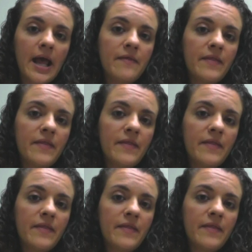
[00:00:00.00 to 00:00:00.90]
and they wind
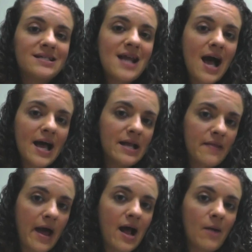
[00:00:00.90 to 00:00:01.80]
up denying
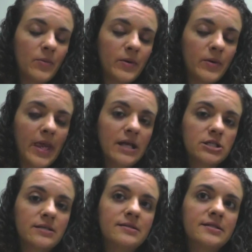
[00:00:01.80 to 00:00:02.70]
that
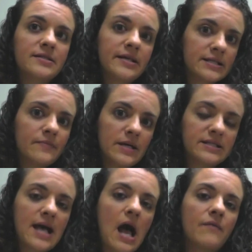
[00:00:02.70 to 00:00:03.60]
application 6
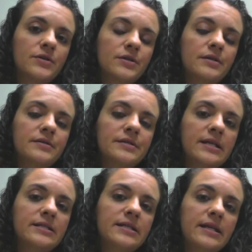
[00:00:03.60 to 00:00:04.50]
months after you
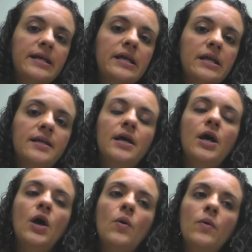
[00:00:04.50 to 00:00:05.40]
sent it in,
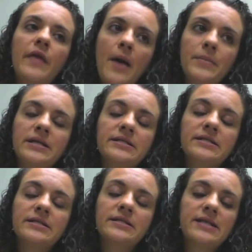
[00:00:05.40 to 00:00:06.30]
well, that
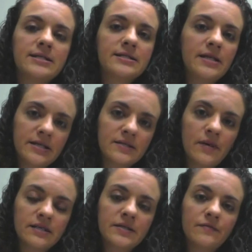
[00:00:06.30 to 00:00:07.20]
means that 6
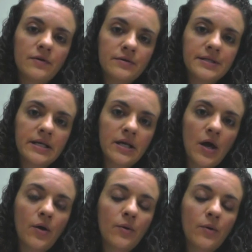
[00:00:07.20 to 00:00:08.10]
months of
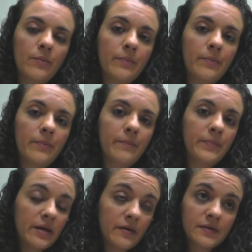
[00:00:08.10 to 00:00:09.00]
nursing home
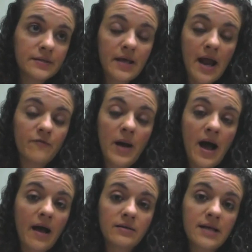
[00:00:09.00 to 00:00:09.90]
bills that have
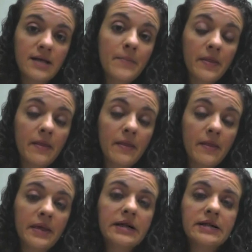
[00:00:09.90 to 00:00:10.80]
piled up in the
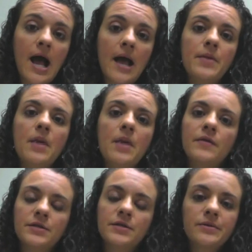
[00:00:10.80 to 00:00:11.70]
meantime
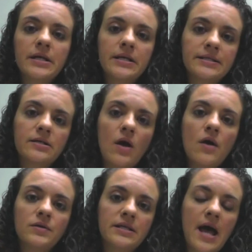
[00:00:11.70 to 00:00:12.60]
that you're going to still
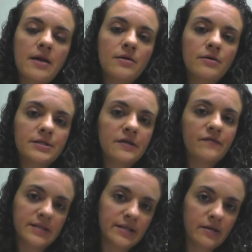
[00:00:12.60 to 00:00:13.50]
owe to that
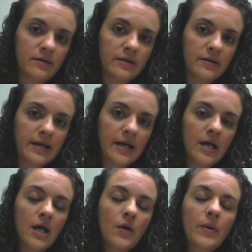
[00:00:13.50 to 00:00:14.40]
nursing
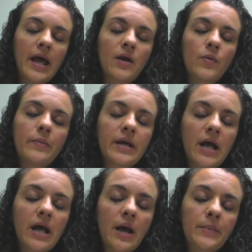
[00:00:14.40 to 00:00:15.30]
facility. We had a
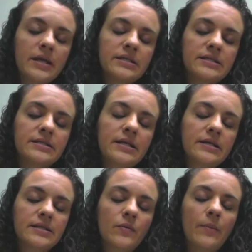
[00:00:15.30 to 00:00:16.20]
woman come in to see
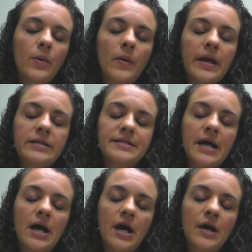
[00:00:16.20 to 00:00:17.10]
us at one
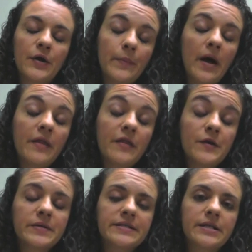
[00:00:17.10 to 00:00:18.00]
point. Her mother
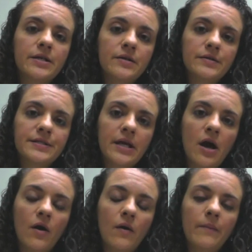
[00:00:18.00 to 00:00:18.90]
was in a nursing
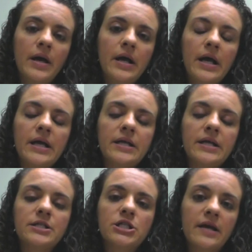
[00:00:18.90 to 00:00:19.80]
home
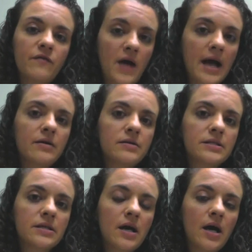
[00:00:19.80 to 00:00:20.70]
and she had
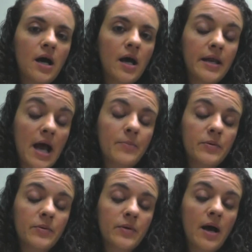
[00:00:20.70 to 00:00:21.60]
filed a
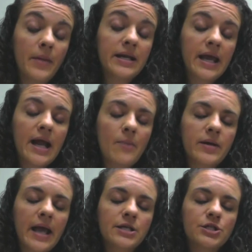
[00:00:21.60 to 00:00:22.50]
Medicaid
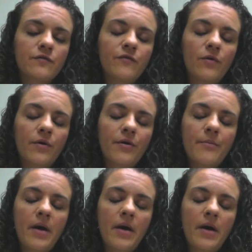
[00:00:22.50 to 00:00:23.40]
application for
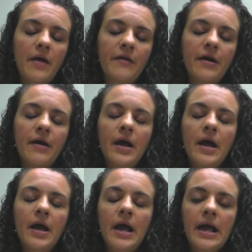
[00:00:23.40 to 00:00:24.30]
her mother,
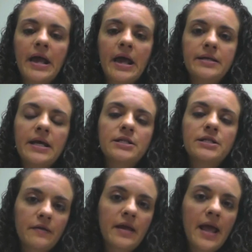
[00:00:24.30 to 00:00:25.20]
and it
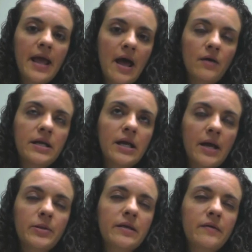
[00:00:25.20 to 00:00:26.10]
took the county, I
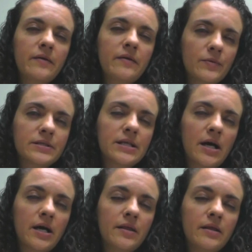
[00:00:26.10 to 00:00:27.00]
believe it was,
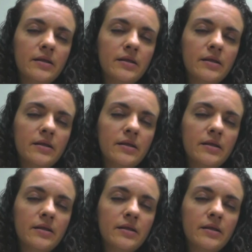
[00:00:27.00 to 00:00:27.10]
I